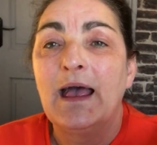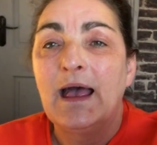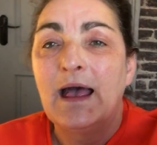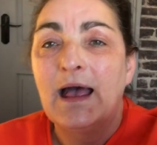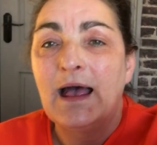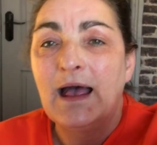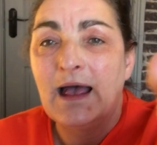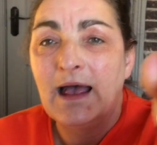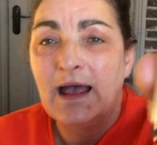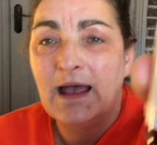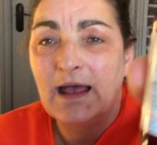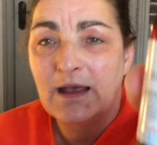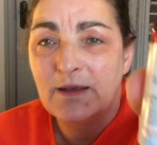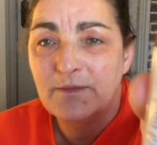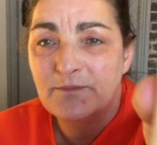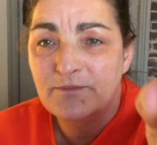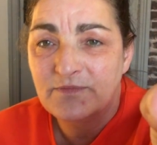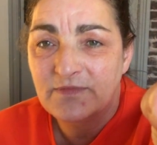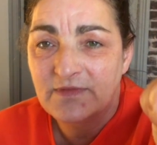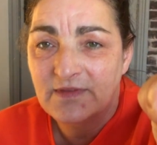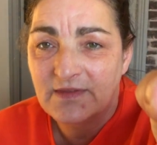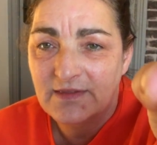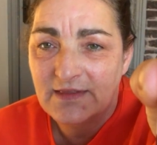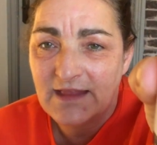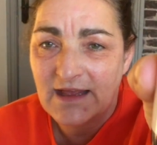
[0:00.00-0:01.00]
There
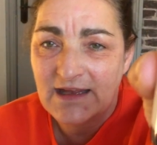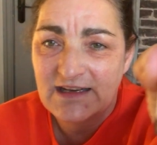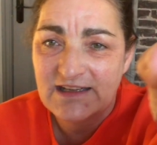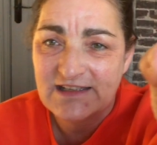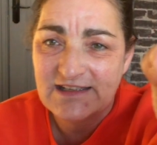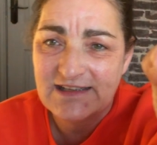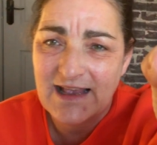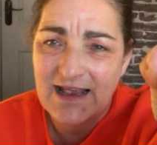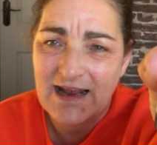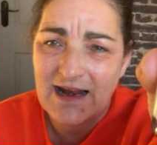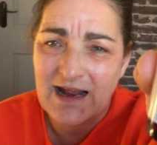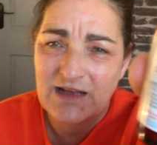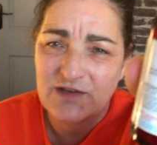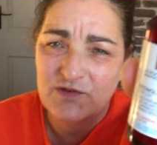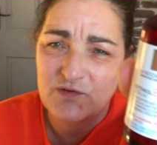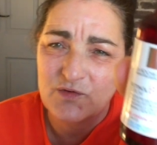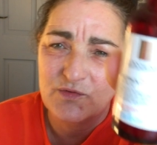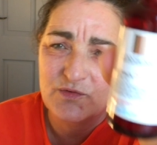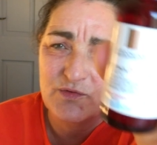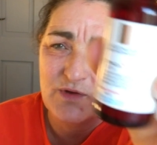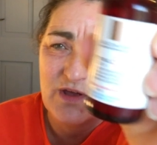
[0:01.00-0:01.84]
it's there. I don't know, I